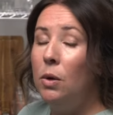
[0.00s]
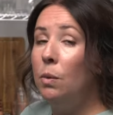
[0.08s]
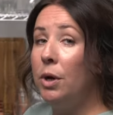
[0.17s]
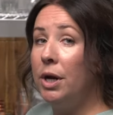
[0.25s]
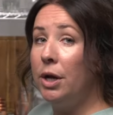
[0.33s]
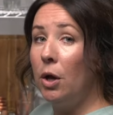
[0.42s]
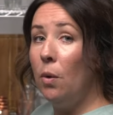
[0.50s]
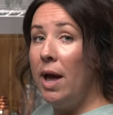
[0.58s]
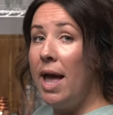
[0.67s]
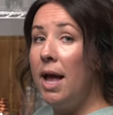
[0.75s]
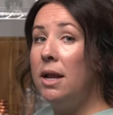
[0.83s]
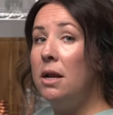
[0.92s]
We're gonna go
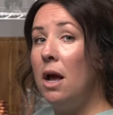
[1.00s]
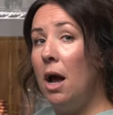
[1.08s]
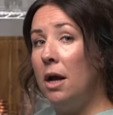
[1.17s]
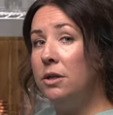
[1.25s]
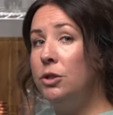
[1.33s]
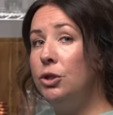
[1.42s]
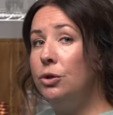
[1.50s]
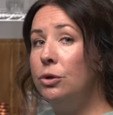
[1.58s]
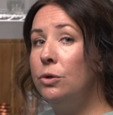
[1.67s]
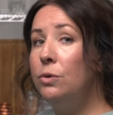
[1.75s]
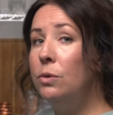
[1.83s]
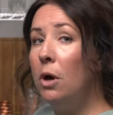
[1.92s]
ahead and
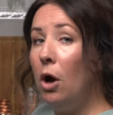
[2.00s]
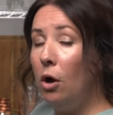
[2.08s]
unscrew